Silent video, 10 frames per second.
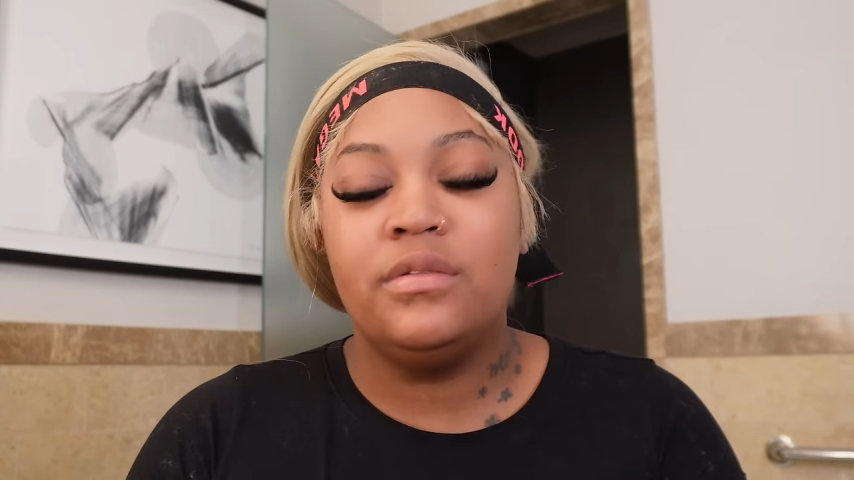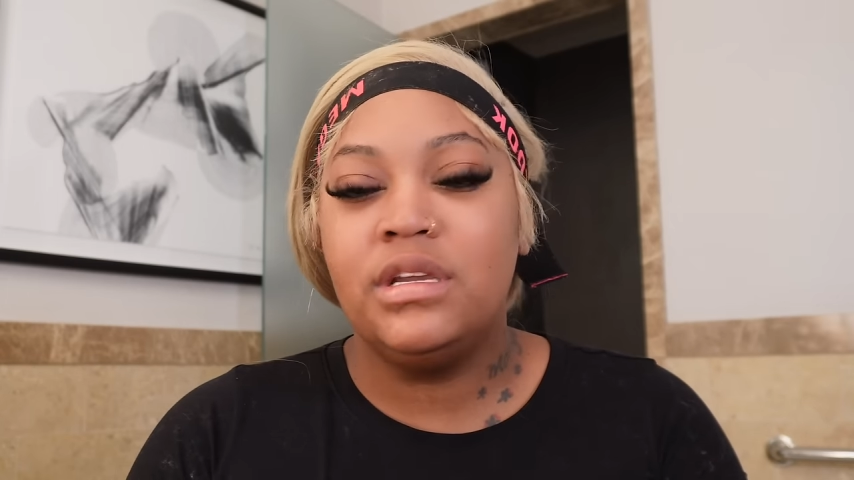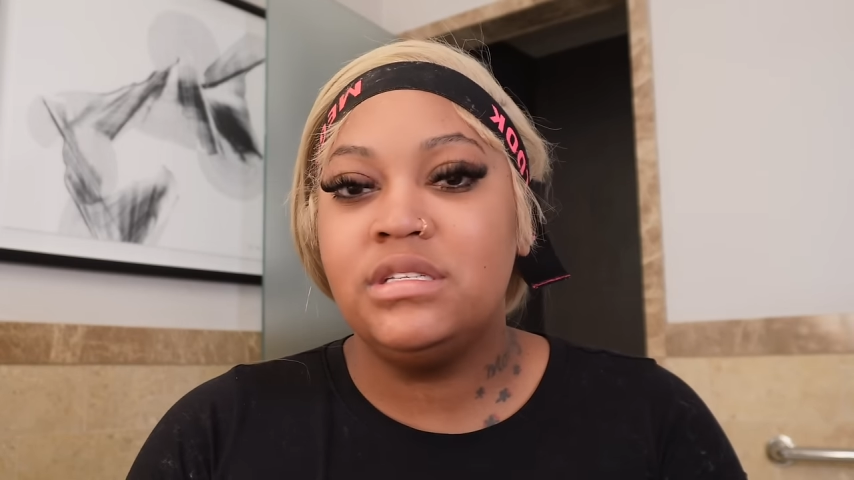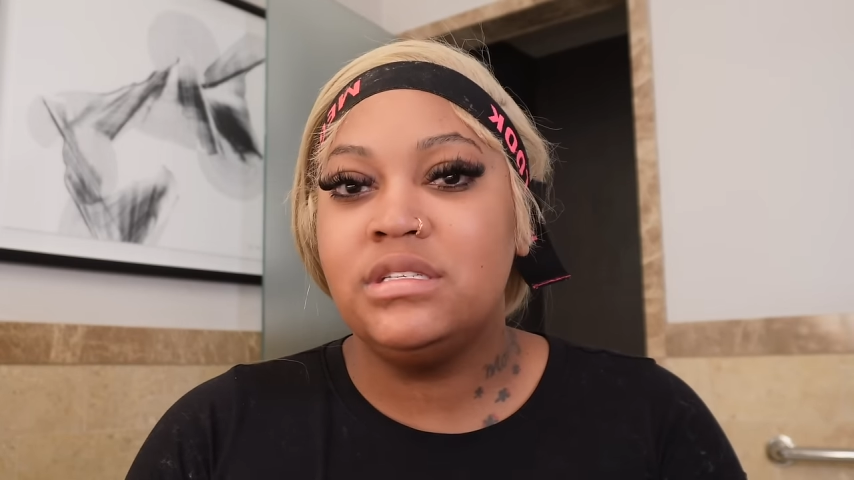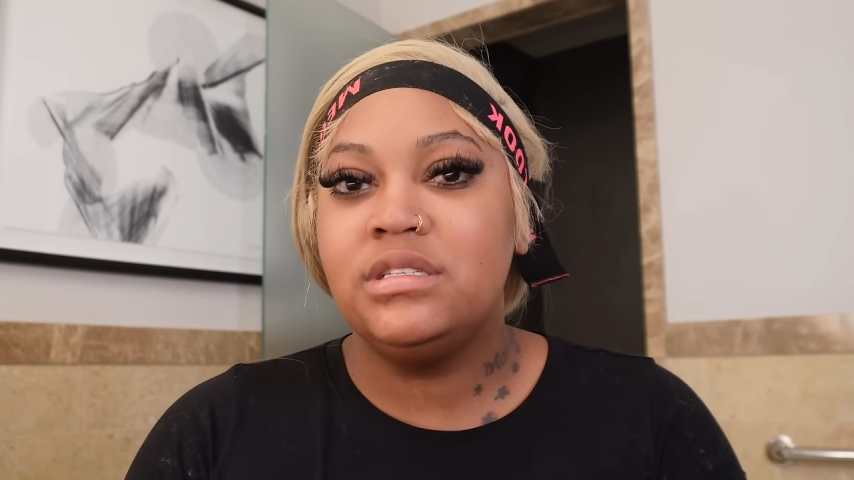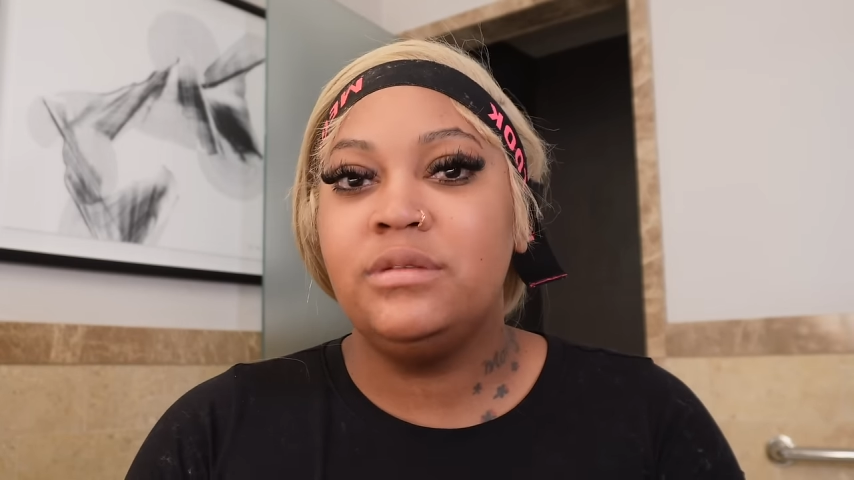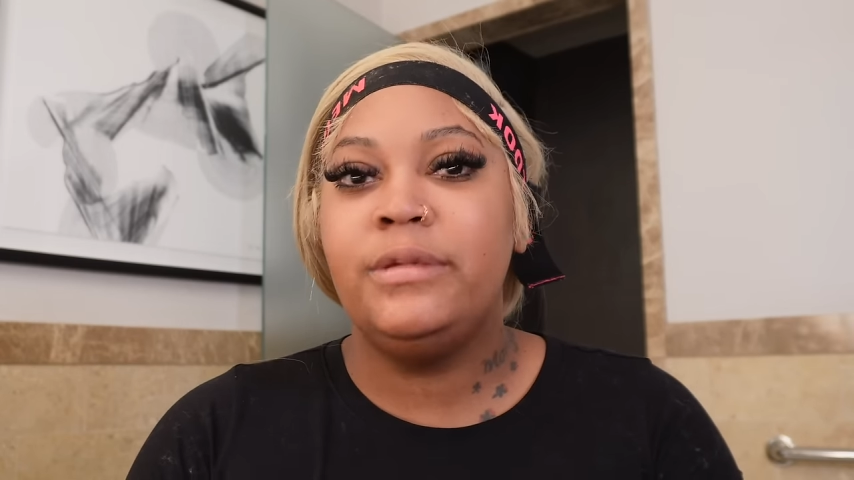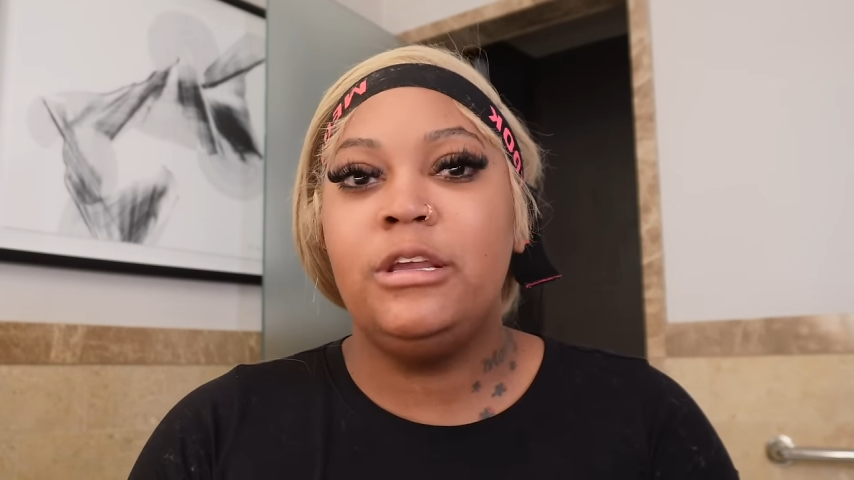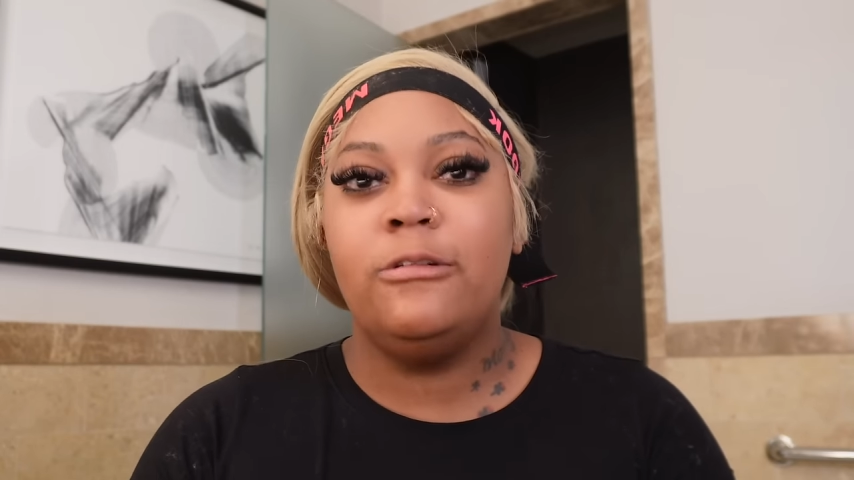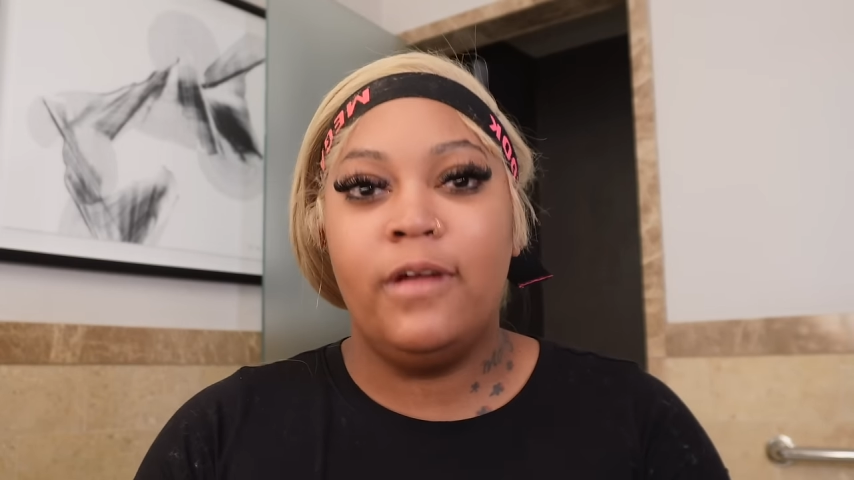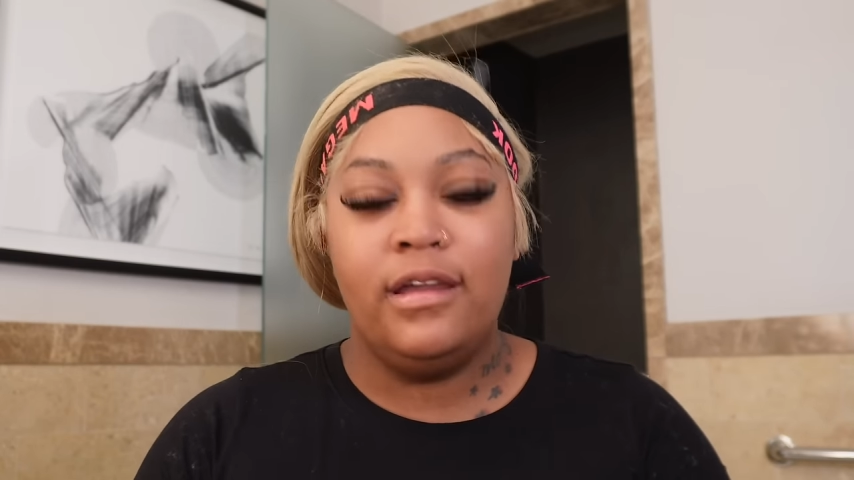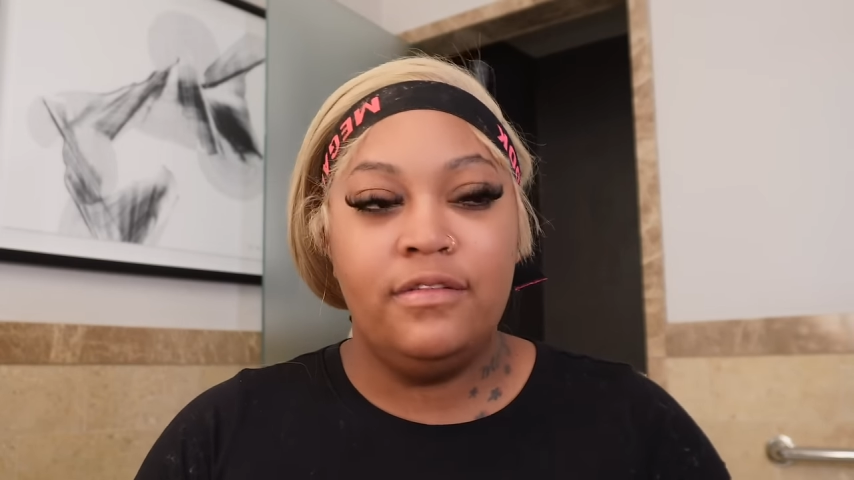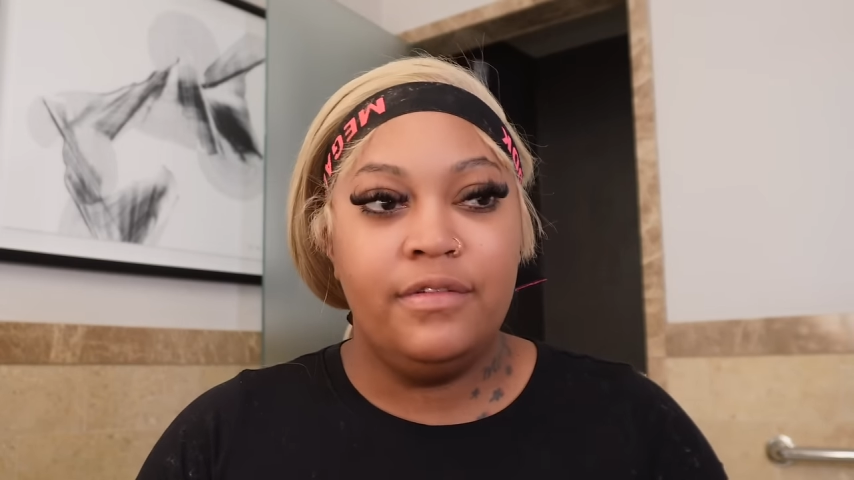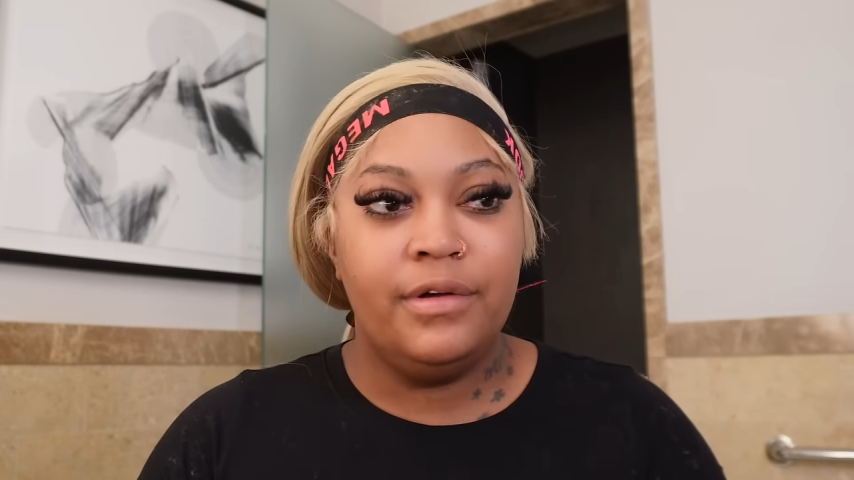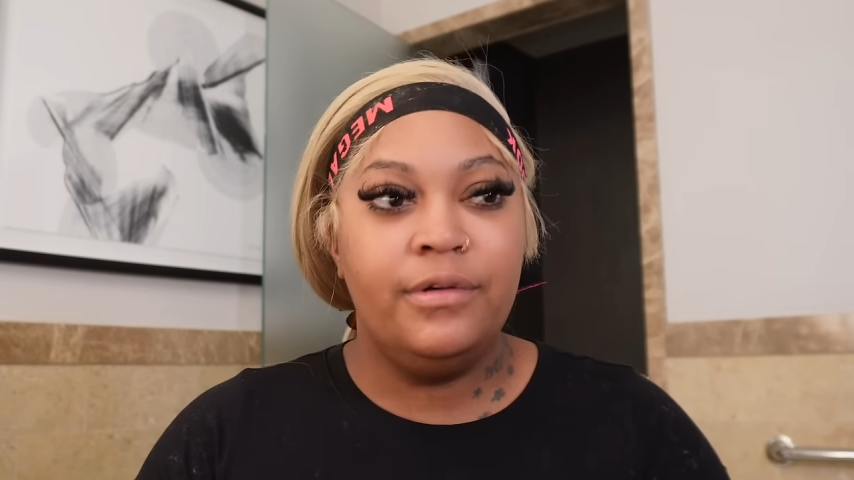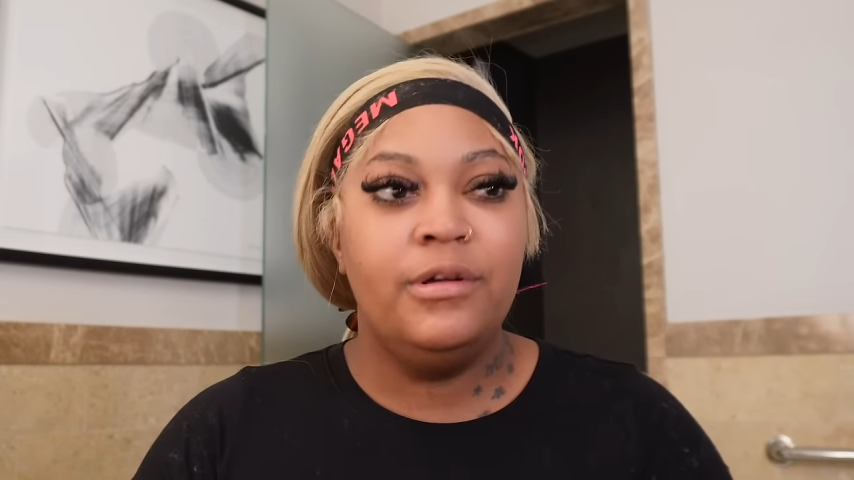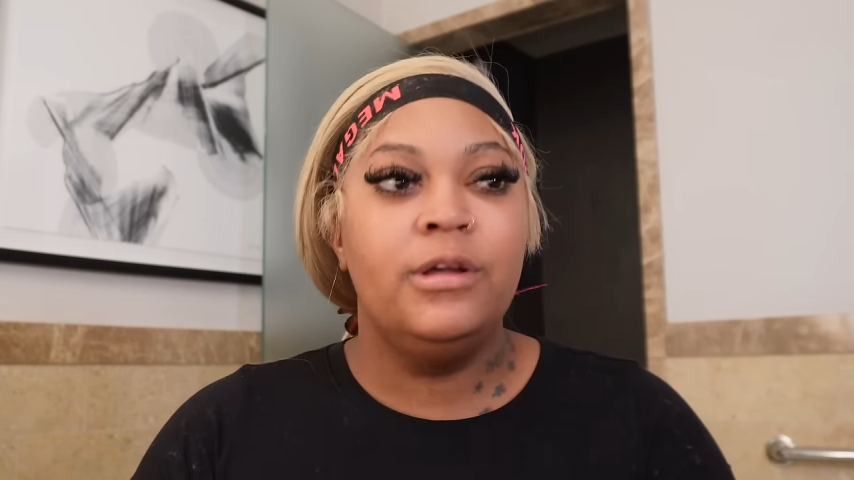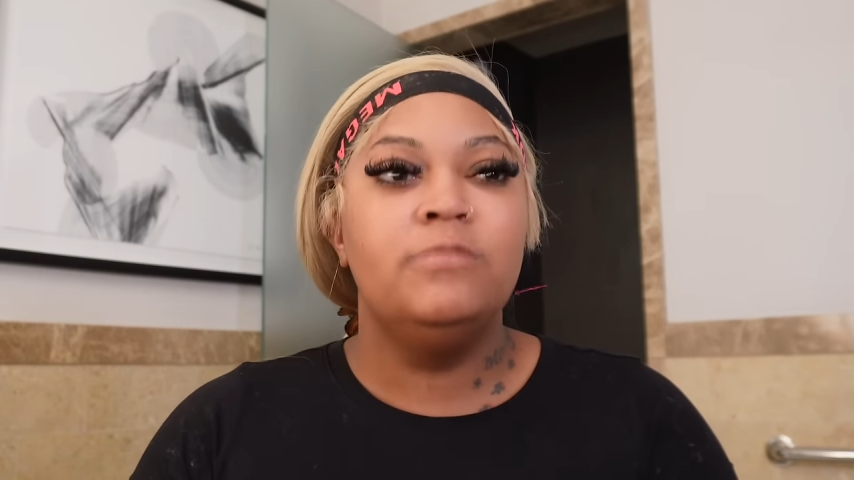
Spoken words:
reasons to be grateful.